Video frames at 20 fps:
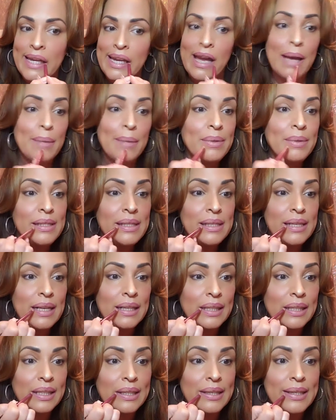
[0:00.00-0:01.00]
I've been
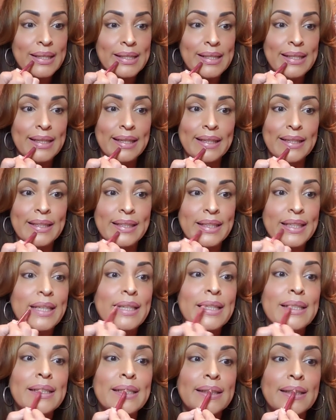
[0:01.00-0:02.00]
selling these like
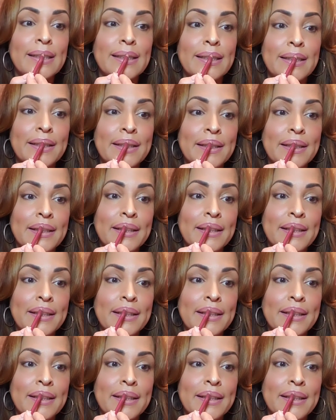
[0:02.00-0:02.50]
crazy